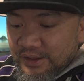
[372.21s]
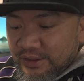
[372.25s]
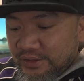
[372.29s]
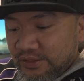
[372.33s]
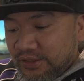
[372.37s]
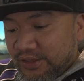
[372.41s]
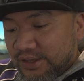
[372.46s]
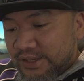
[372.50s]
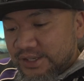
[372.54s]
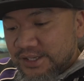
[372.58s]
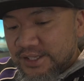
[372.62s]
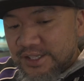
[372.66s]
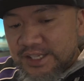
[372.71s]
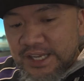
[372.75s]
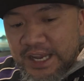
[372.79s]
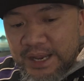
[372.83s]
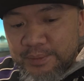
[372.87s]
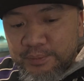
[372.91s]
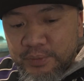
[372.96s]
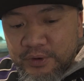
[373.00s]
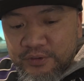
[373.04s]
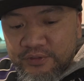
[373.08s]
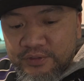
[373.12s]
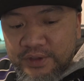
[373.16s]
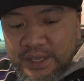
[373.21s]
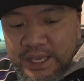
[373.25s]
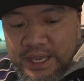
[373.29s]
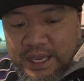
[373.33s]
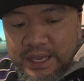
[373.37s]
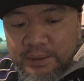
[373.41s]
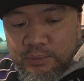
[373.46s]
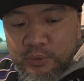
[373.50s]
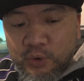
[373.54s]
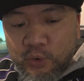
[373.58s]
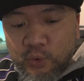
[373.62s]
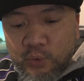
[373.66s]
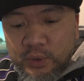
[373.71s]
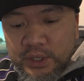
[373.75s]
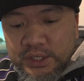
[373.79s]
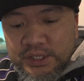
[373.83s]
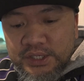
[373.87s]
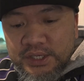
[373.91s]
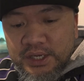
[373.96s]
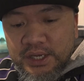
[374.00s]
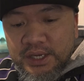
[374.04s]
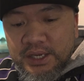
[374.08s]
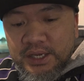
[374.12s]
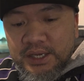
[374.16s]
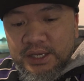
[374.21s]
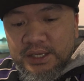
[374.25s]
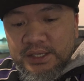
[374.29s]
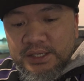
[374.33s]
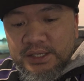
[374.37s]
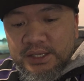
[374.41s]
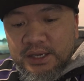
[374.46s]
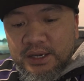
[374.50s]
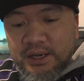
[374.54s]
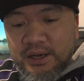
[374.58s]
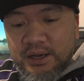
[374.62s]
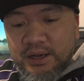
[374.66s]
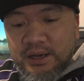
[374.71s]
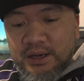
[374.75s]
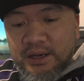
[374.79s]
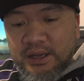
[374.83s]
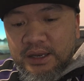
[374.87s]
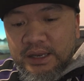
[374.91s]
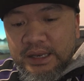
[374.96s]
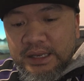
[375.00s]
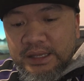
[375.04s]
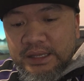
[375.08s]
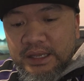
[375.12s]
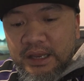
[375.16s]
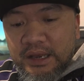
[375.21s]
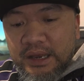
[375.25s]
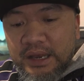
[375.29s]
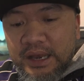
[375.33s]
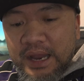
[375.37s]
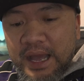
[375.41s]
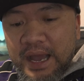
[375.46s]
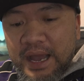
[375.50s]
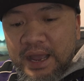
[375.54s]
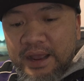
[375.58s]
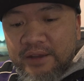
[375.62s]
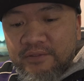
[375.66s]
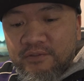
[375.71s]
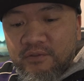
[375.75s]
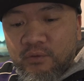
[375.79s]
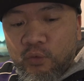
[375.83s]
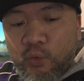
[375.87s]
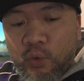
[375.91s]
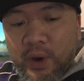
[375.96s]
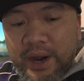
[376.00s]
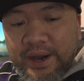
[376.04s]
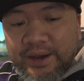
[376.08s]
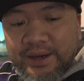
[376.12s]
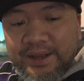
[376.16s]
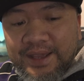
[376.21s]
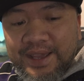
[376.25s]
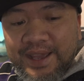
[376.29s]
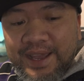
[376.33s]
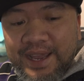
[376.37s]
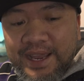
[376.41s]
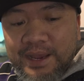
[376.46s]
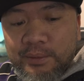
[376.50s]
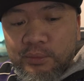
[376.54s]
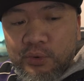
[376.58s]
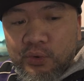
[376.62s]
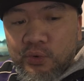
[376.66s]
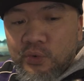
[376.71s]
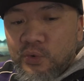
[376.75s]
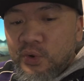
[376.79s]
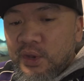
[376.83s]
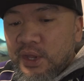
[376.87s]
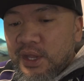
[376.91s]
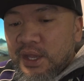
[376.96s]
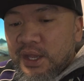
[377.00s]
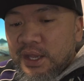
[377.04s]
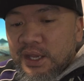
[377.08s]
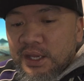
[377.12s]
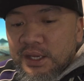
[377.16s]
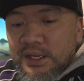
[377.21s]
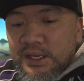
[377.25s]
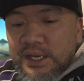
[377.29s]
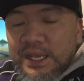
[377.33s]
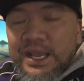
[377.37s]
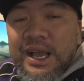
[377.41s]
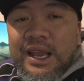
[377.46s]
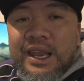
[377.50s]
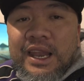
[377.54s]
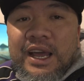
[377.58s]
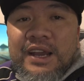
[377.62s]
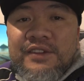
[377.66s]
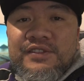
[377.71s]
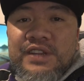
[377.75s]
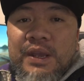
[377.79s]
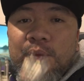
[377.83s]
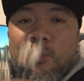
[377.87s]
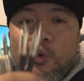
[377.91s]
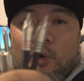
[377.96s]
This type of cable, which is the live wire cable, they got lifetime